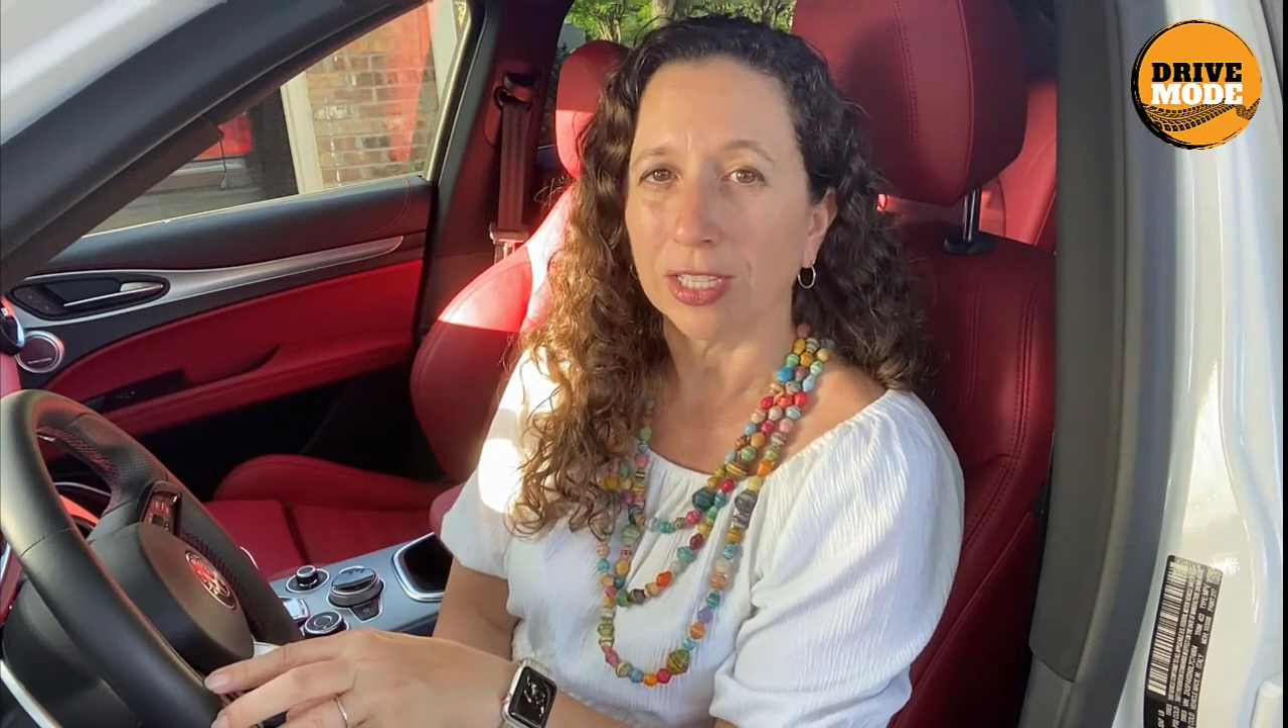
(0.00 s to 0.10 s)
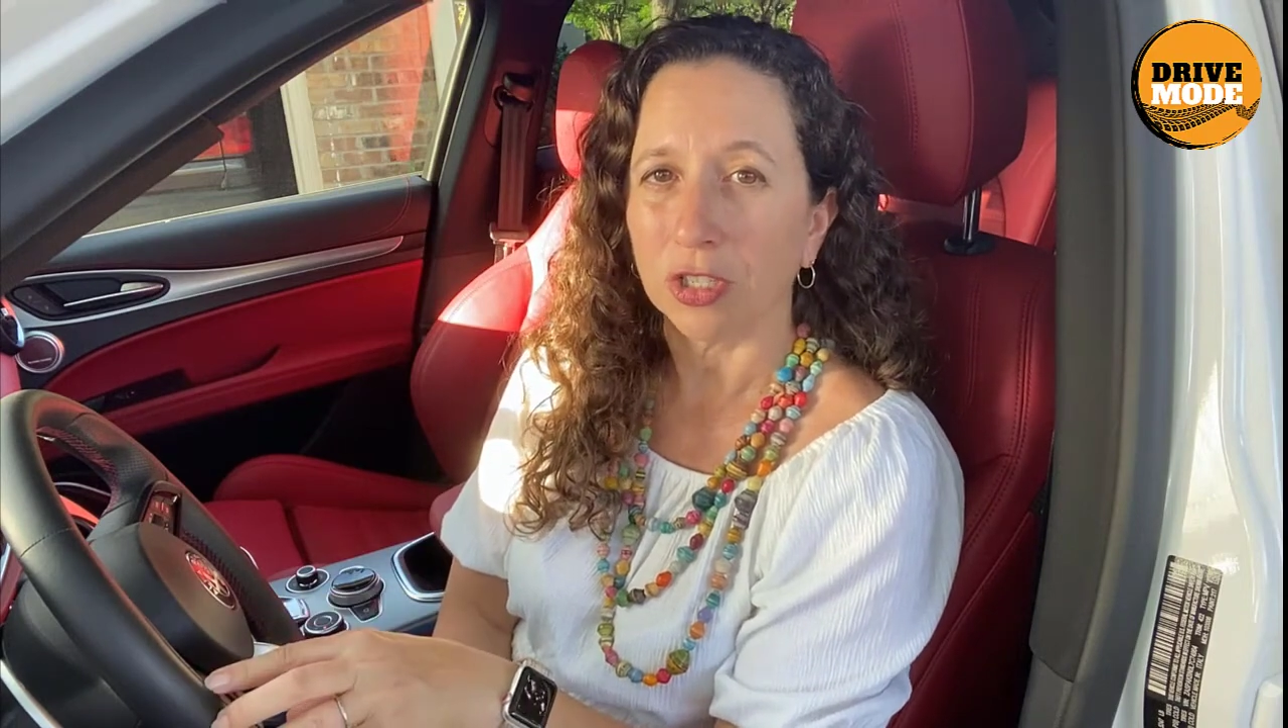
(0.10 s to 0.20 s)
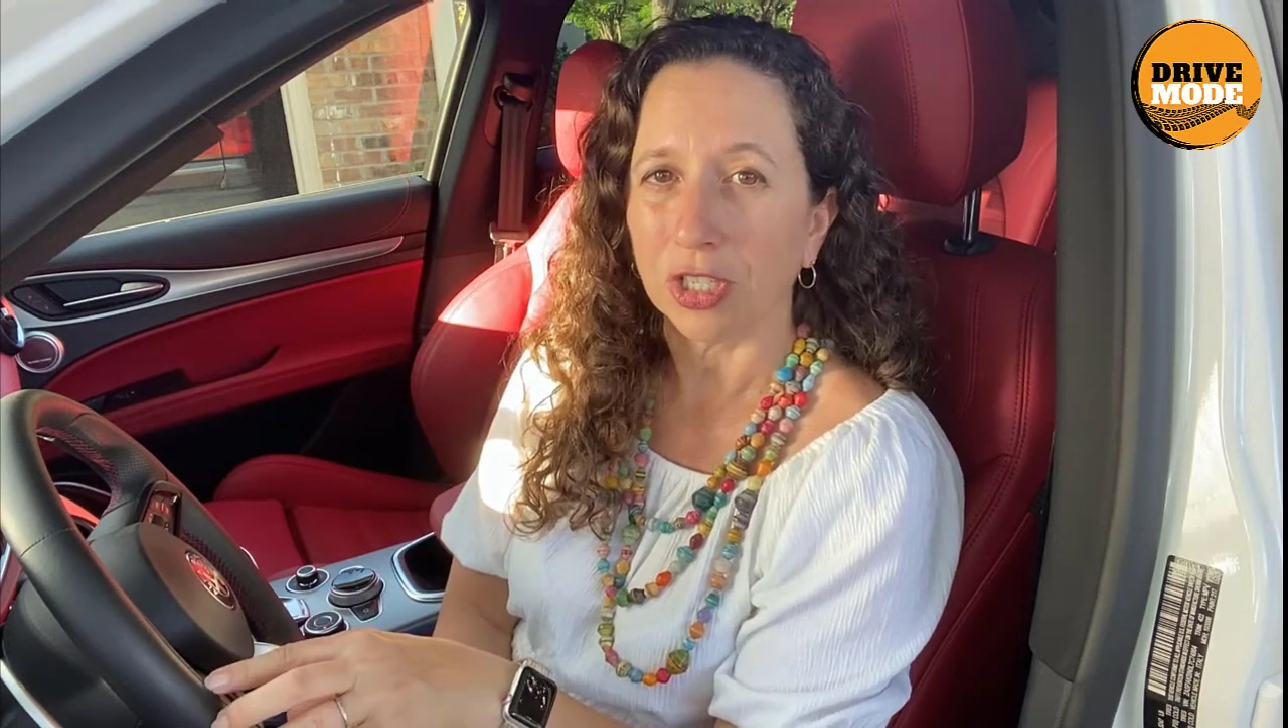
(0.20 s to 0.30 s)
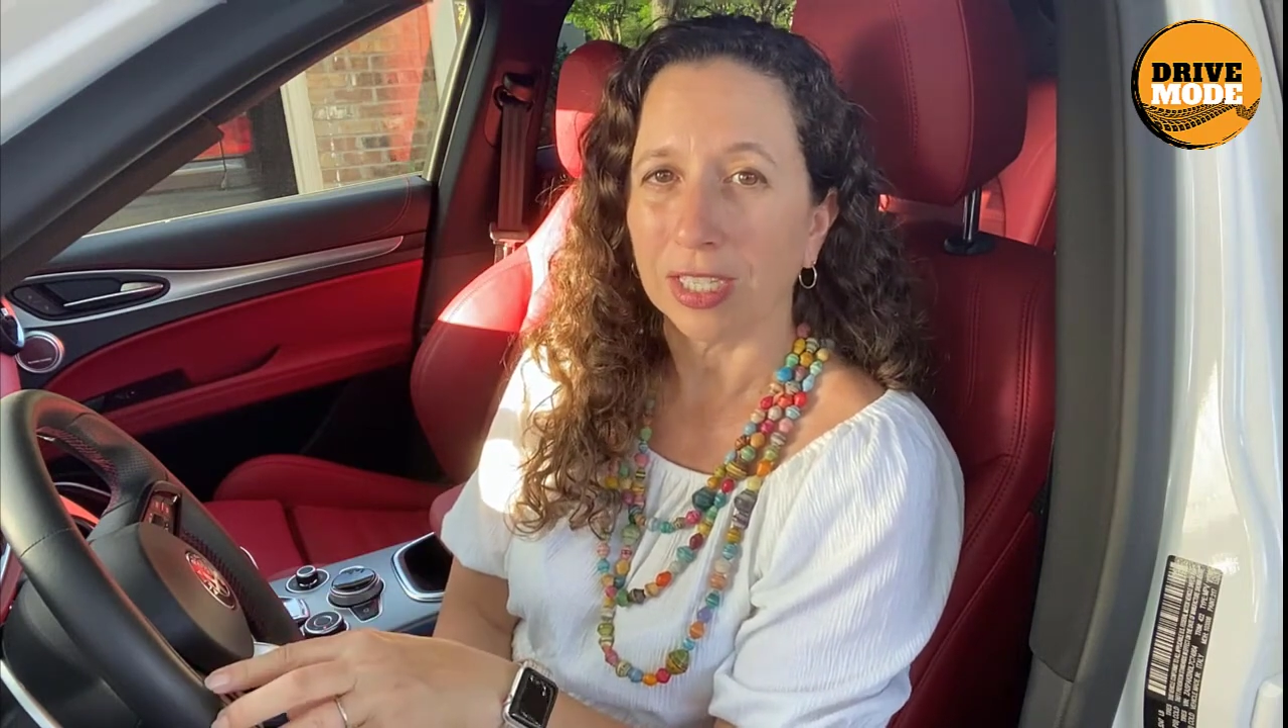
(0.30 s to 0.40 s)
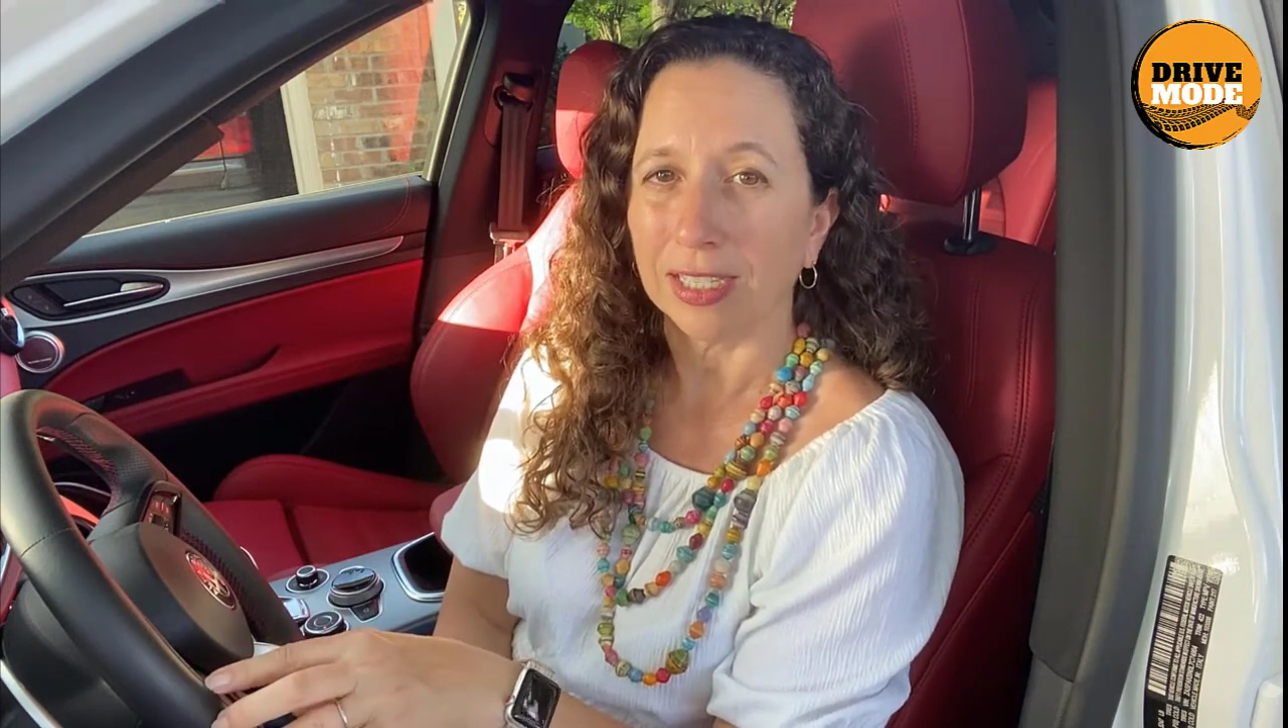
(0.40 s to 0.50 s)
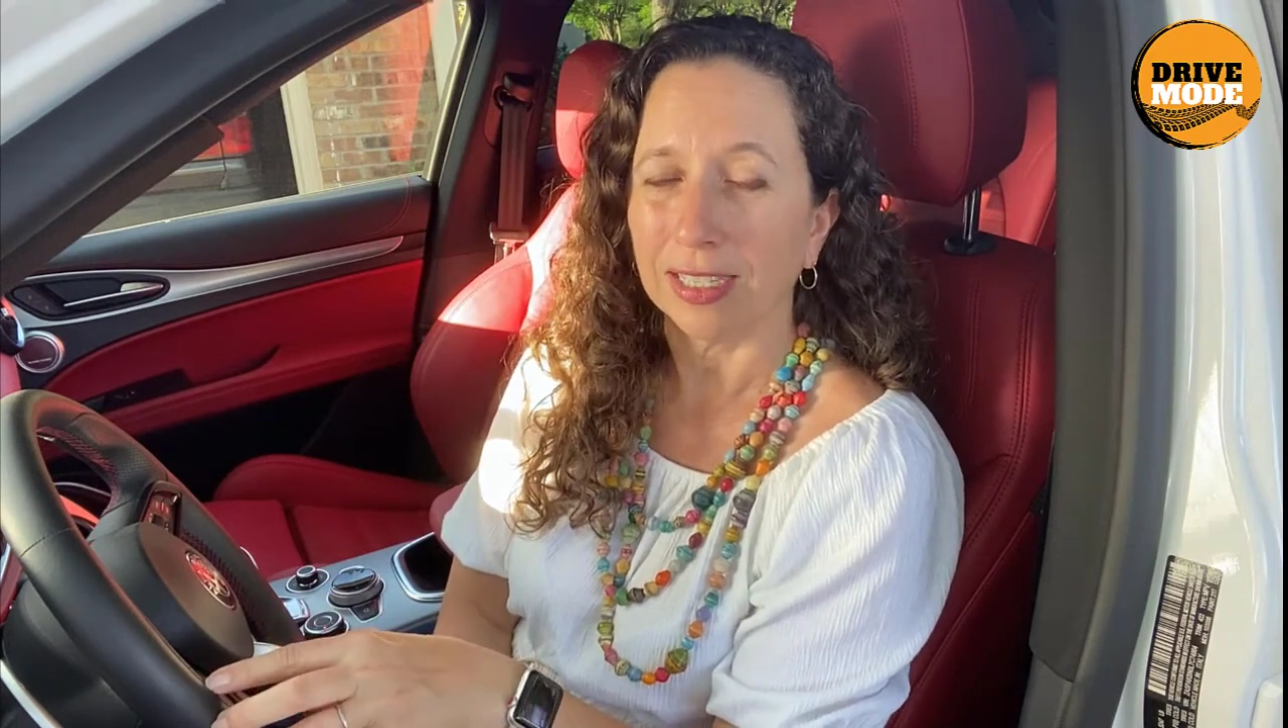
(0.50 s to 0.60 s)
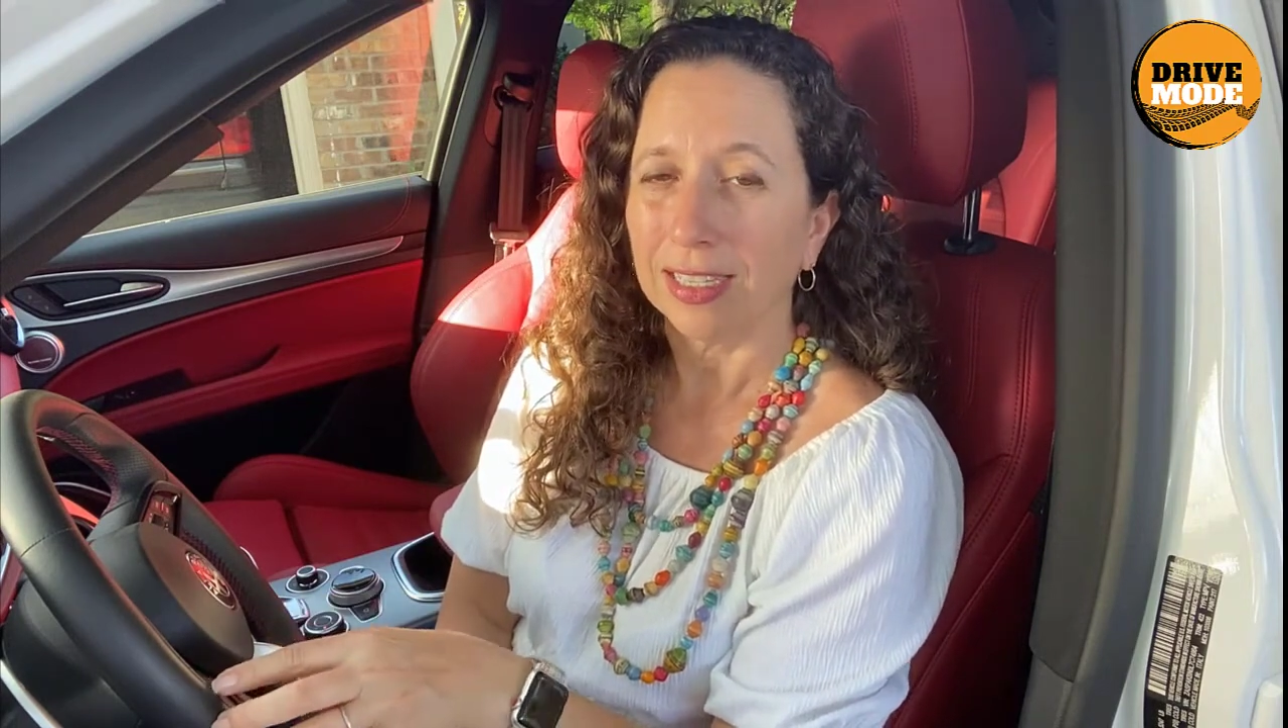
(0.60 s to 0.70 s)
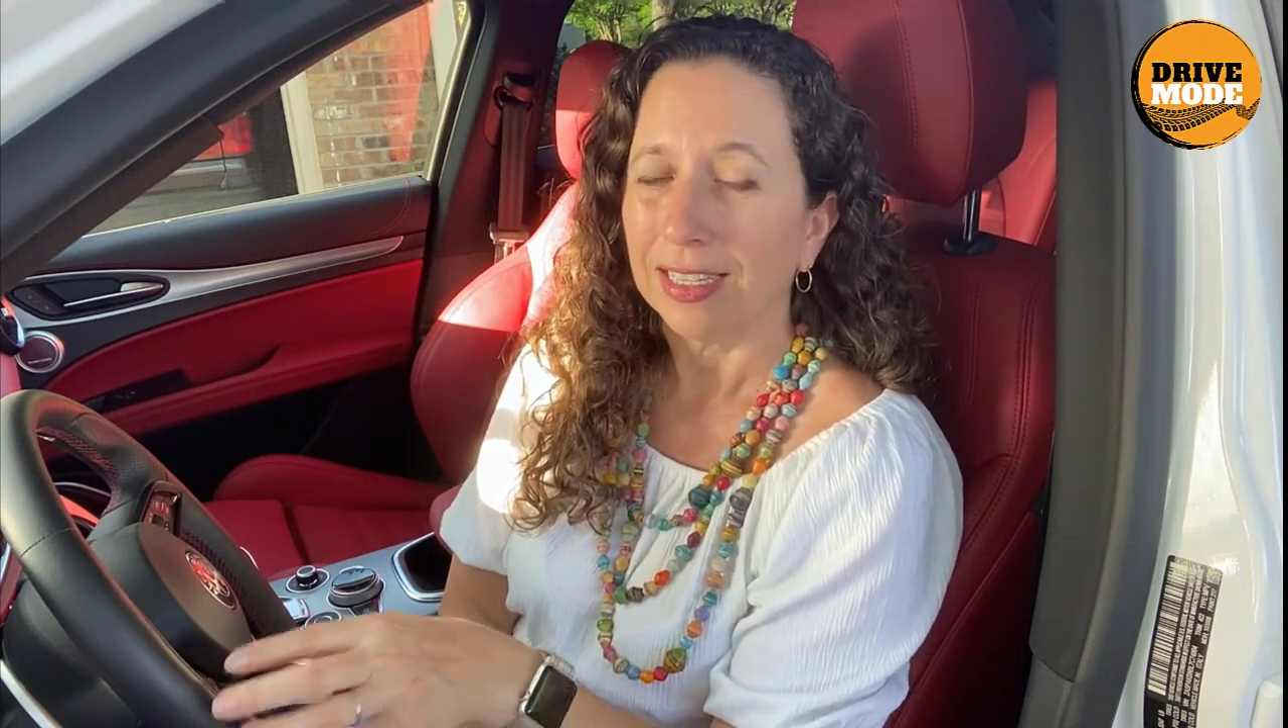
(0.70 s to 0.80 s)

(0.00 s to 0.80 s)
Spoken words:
engine